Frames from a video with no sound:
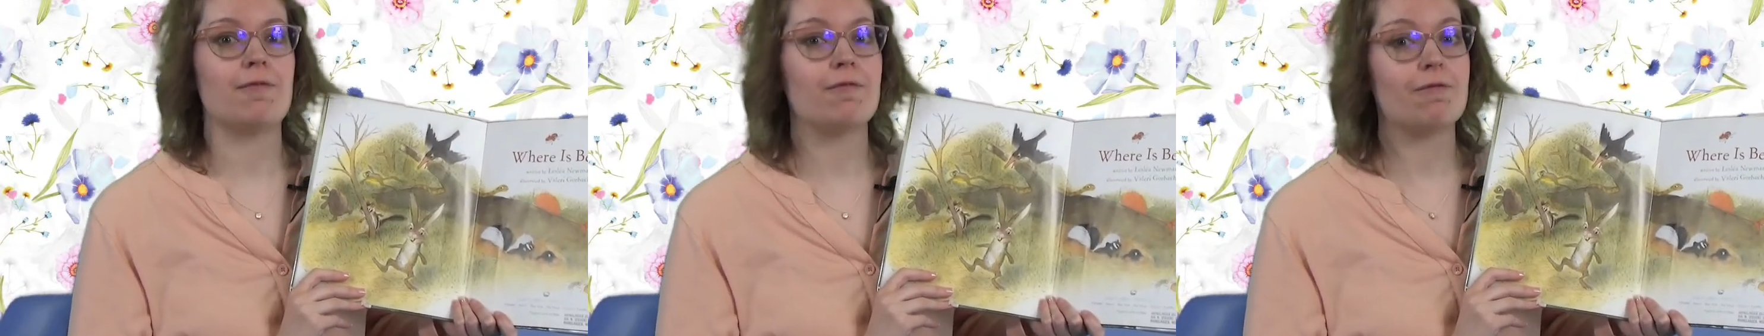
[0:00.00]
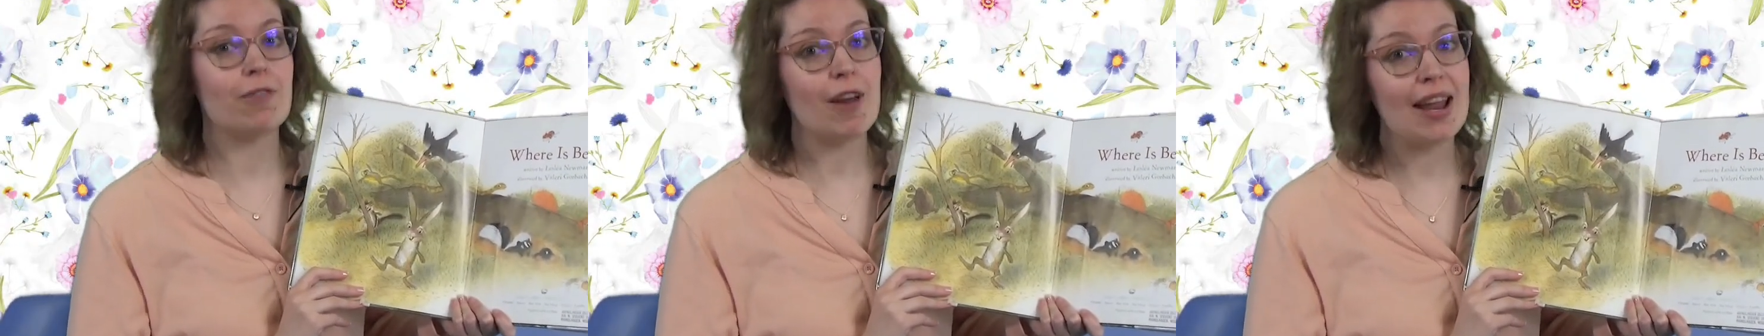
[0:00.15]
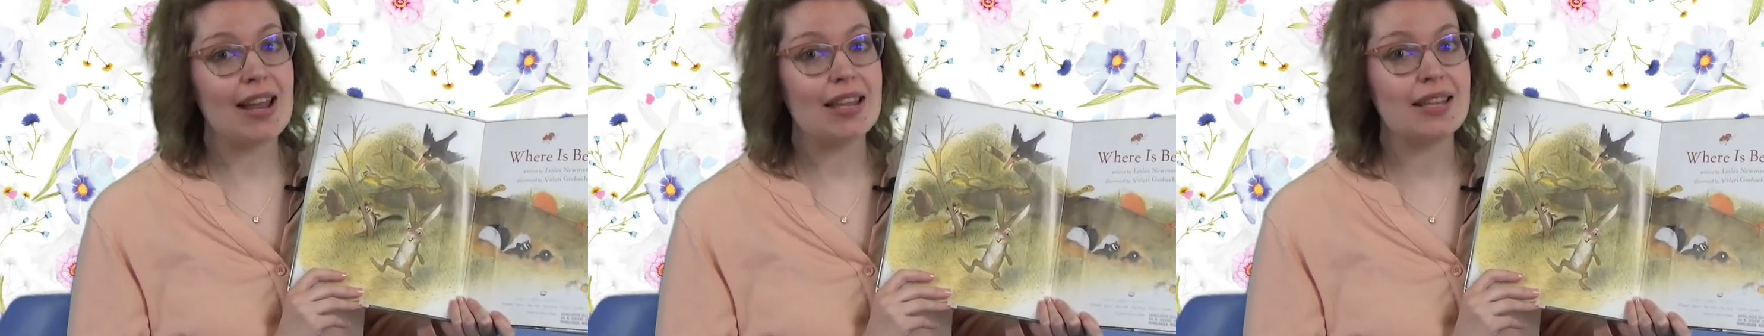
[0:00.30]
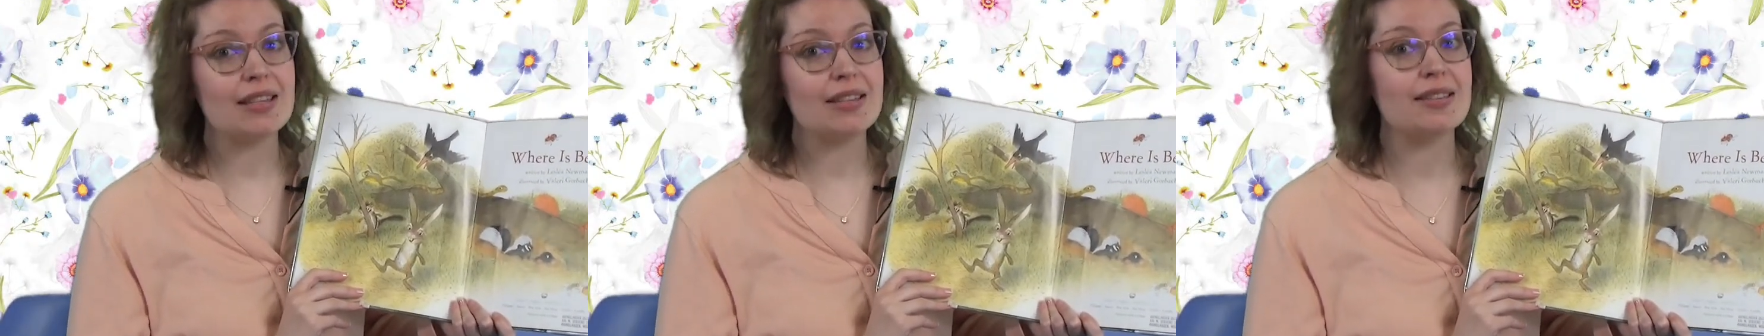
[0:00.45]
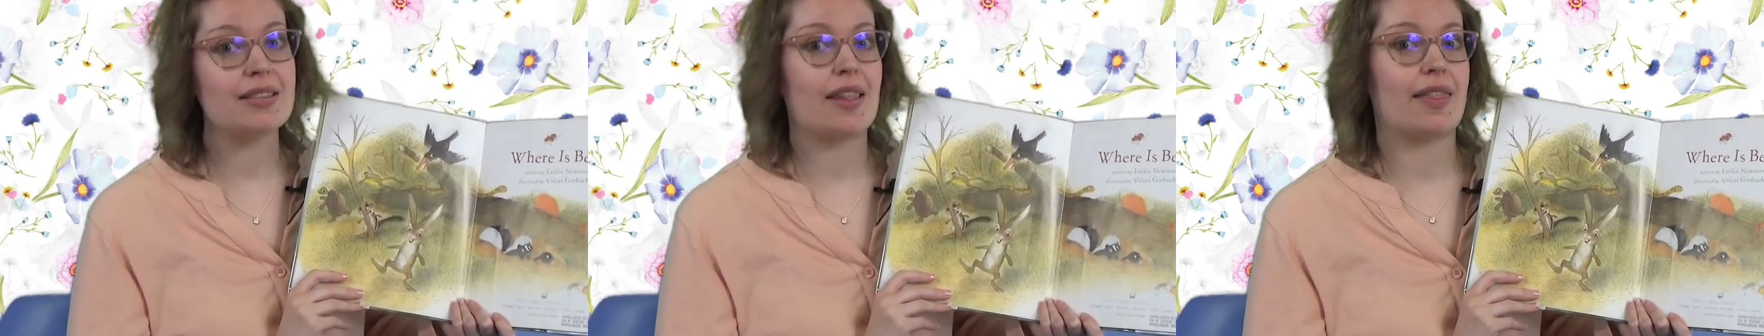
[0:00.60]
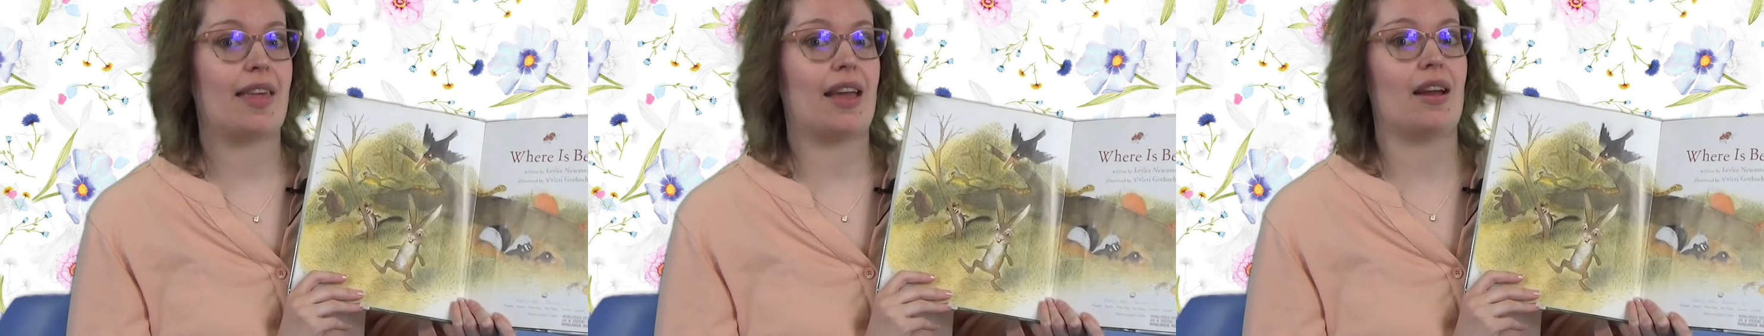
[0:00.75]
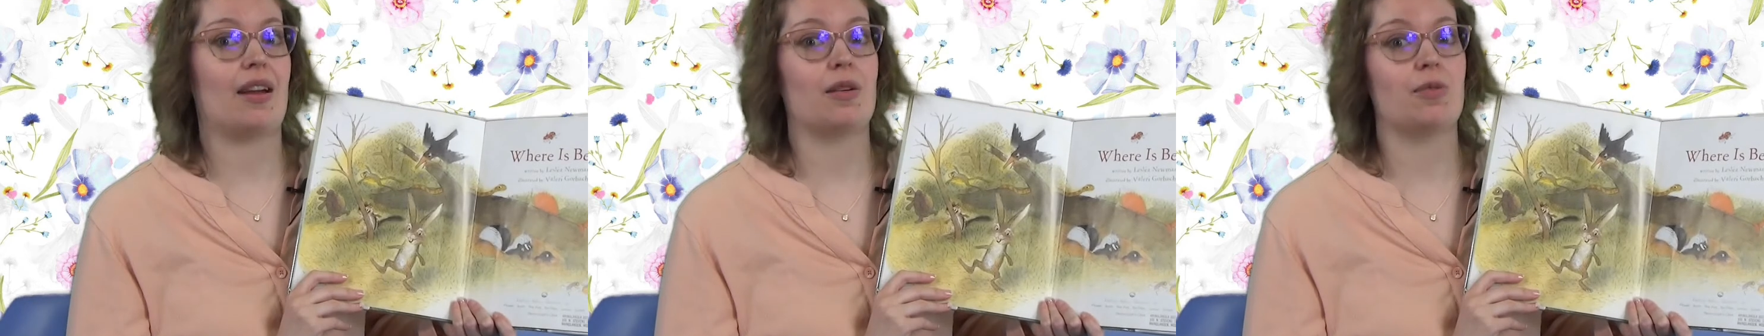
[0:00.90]
friends
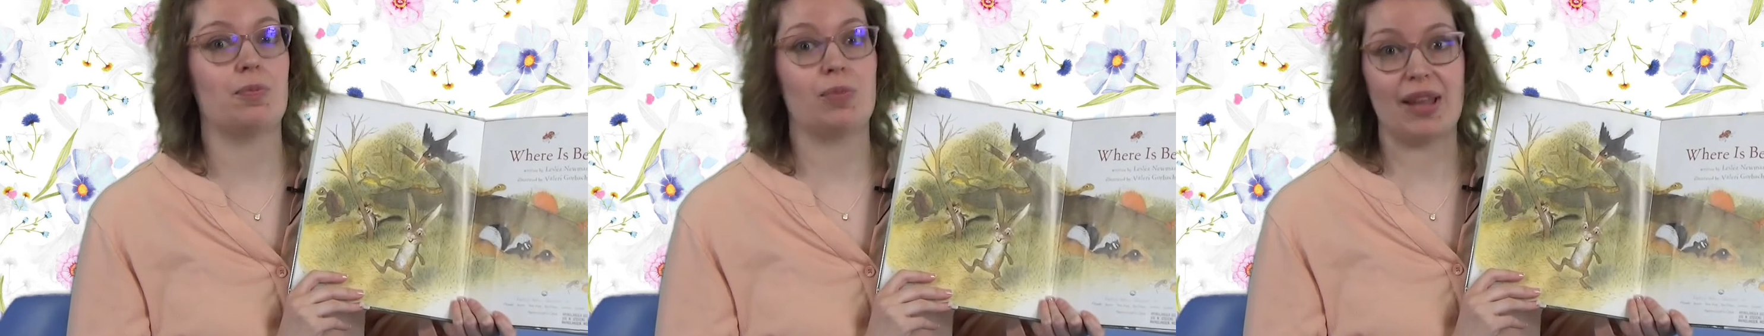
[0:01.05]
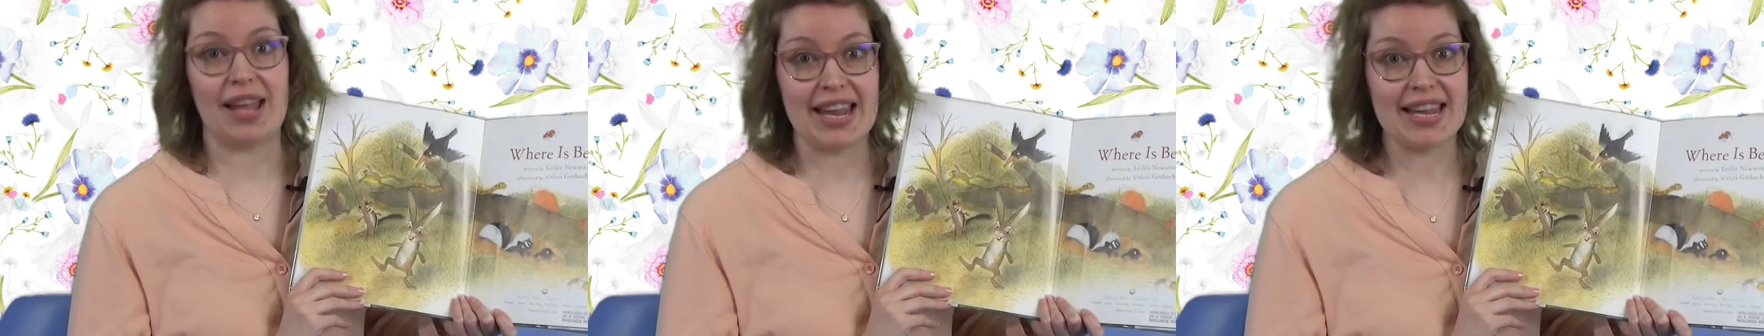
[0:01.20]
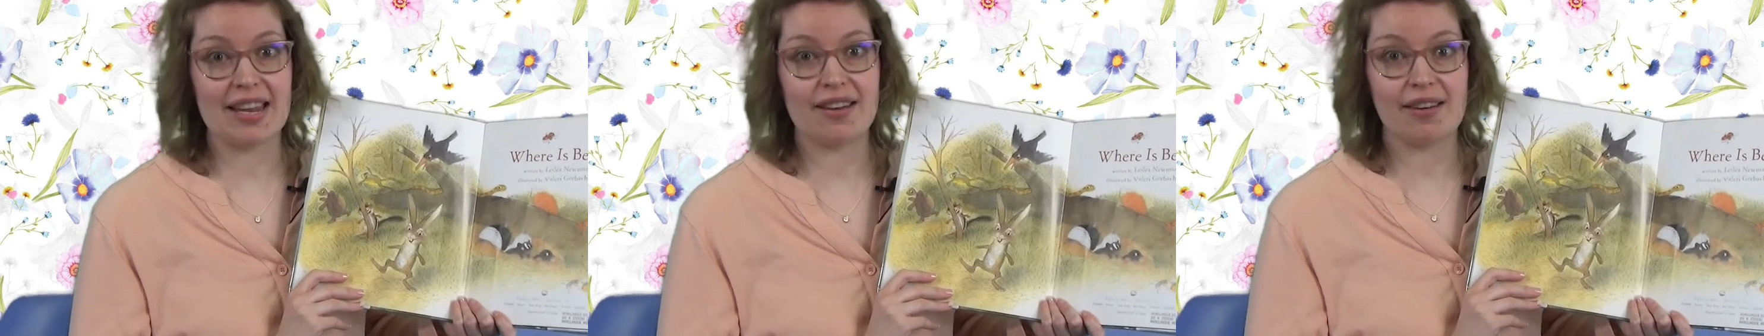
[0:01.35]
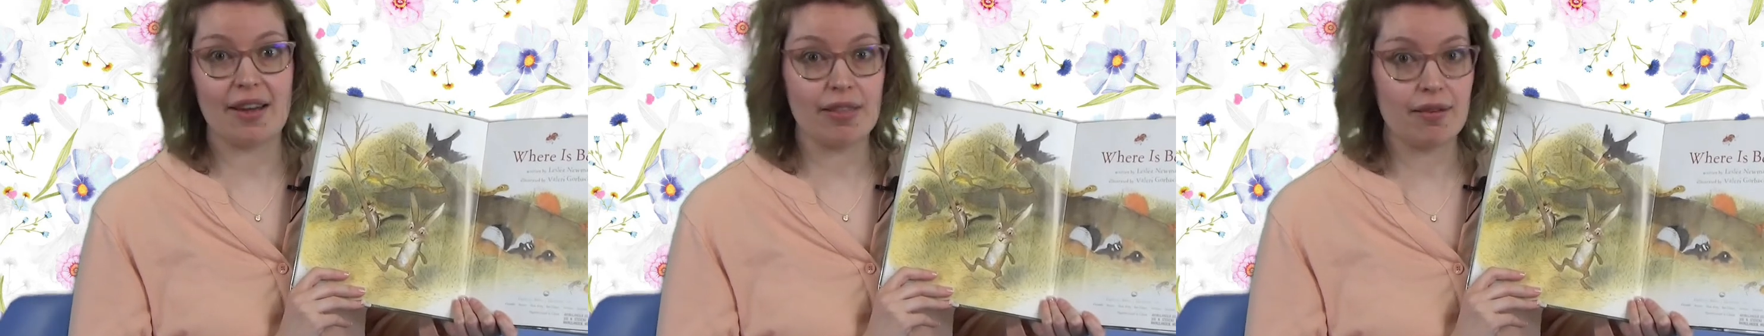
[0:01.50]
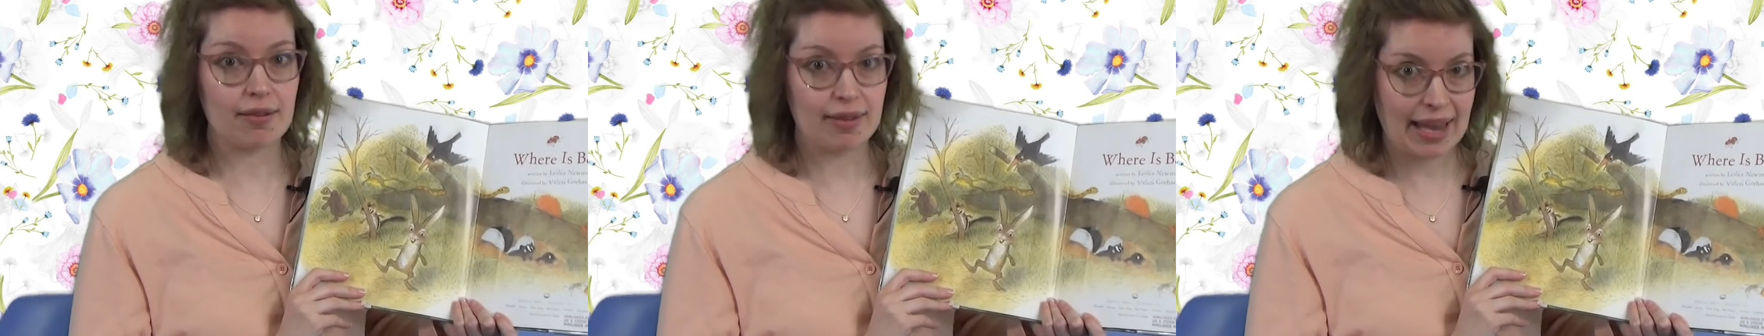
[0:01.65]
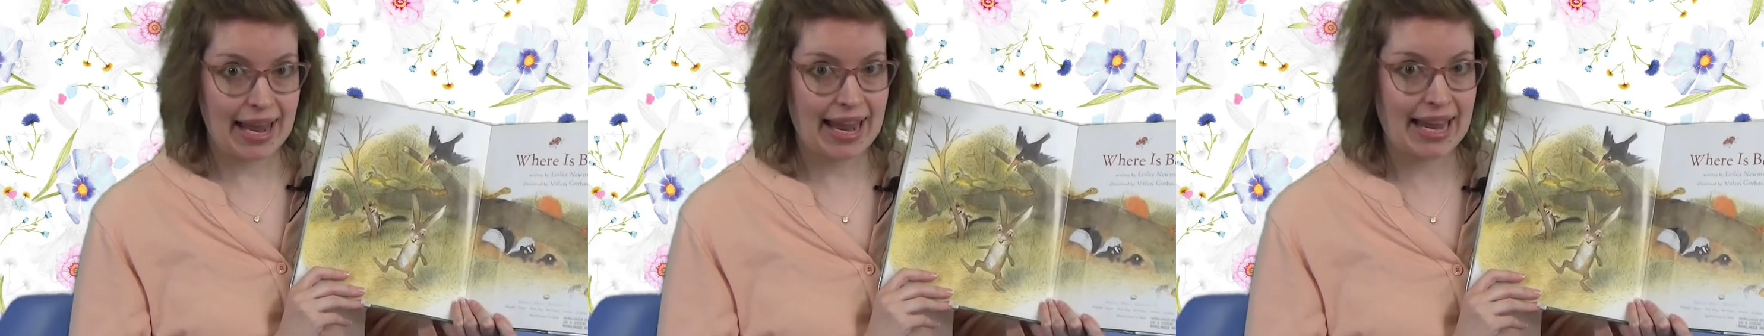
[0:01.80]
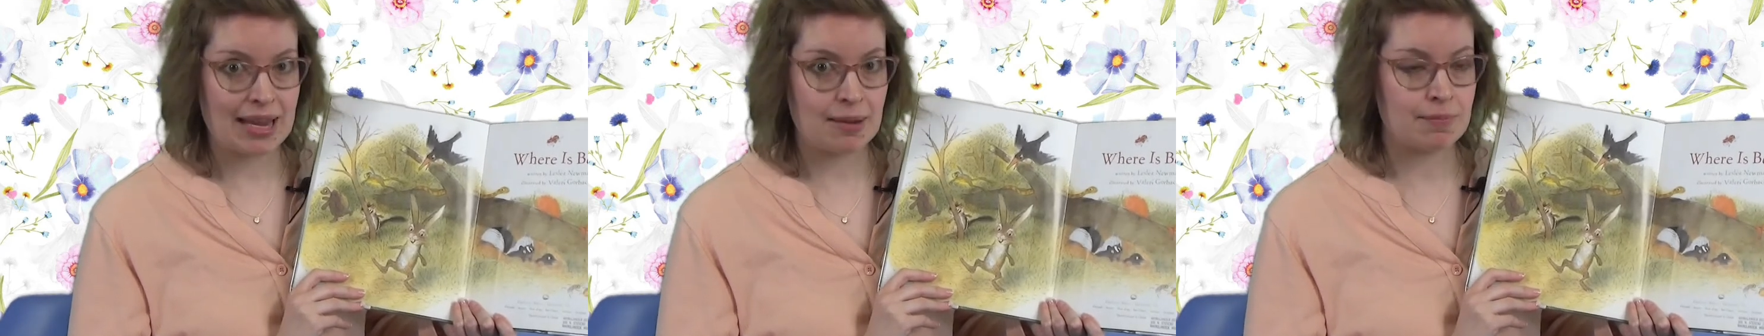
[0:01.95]
that are playing another
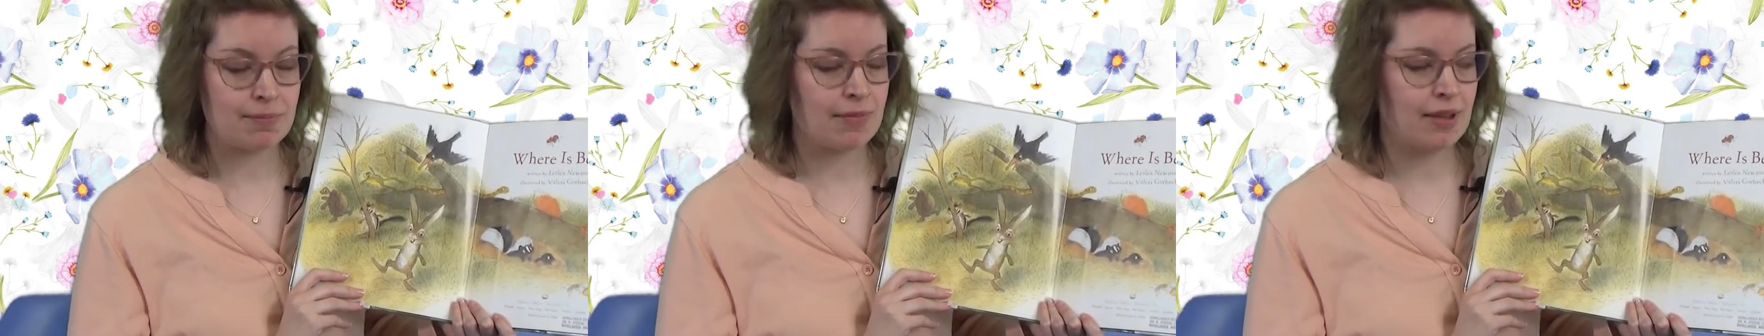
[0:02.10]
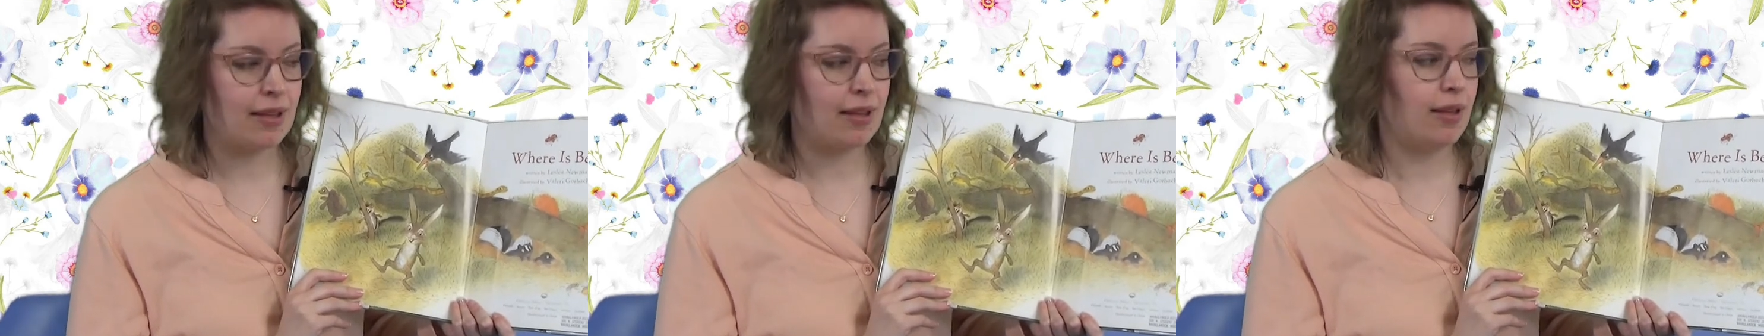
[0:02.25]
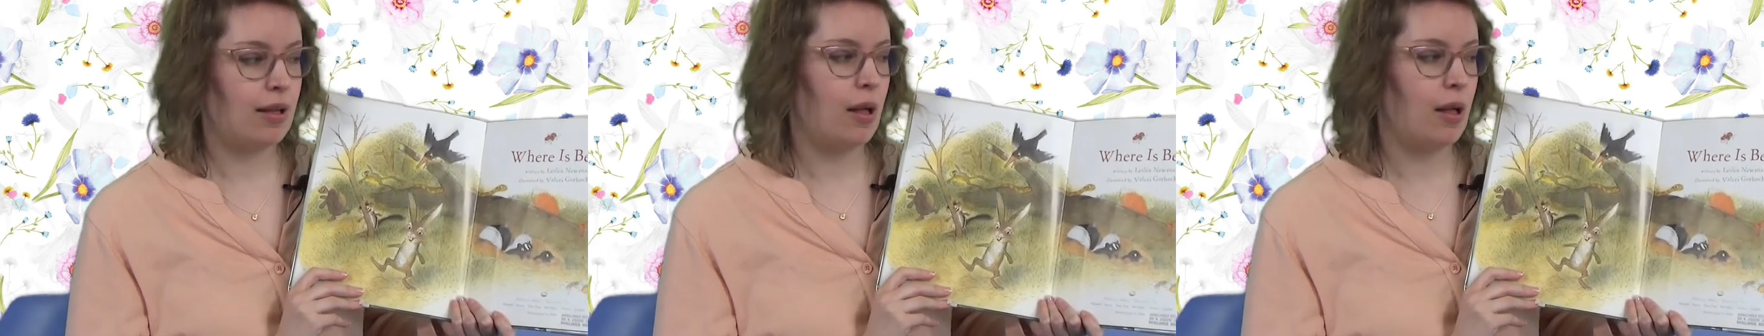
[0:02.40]
game,